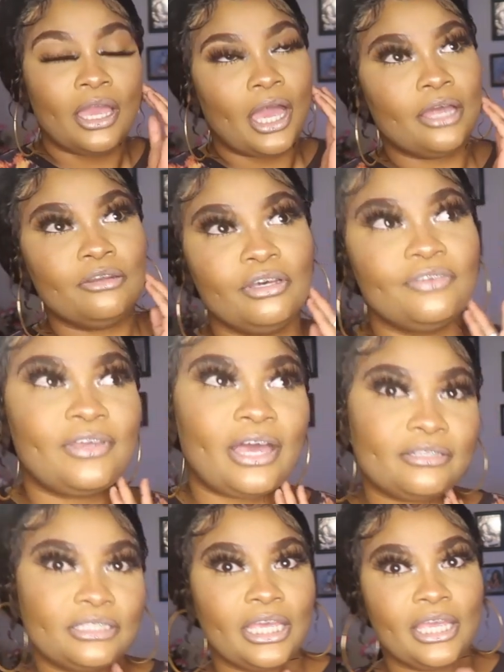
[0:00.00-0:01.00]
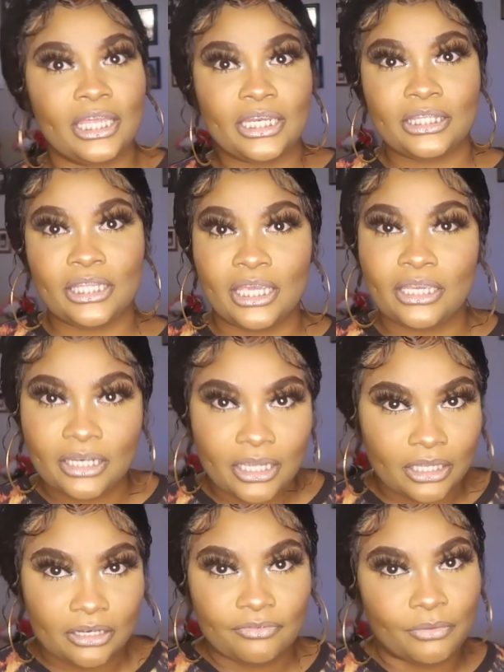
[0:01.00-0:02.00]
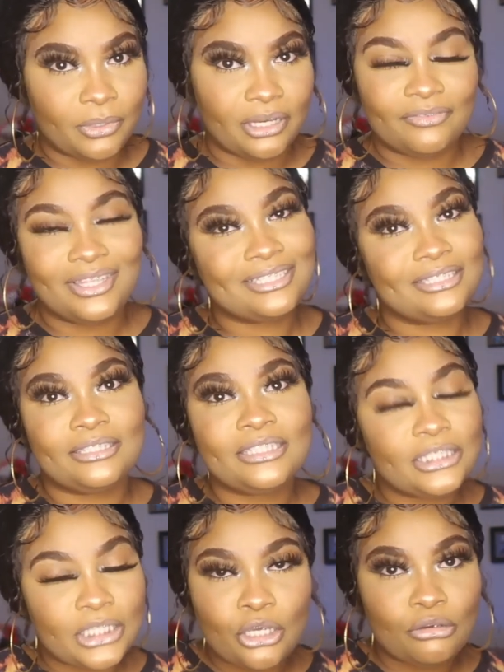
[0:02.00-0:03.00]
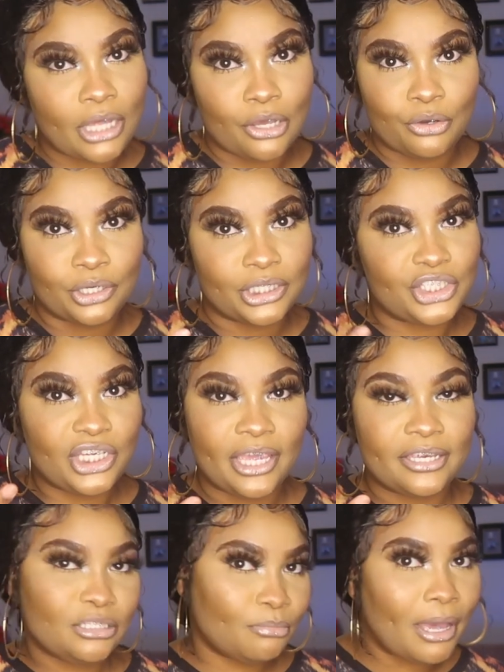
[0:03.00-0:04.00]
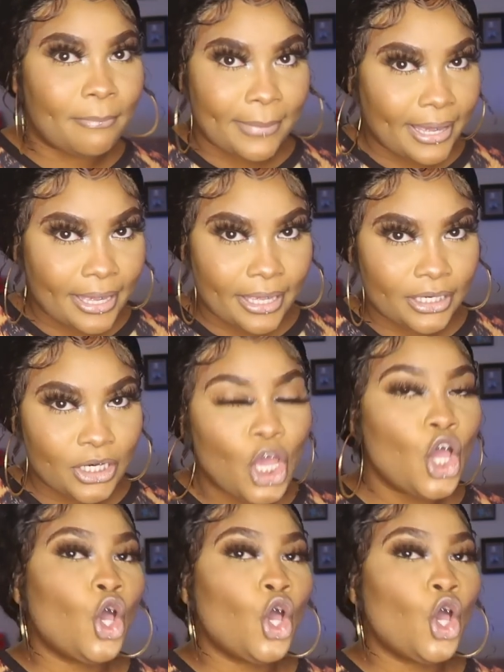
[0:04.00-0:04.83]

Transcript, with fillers: I know if y'all say anything negative or whatever, that's still not going to change my mind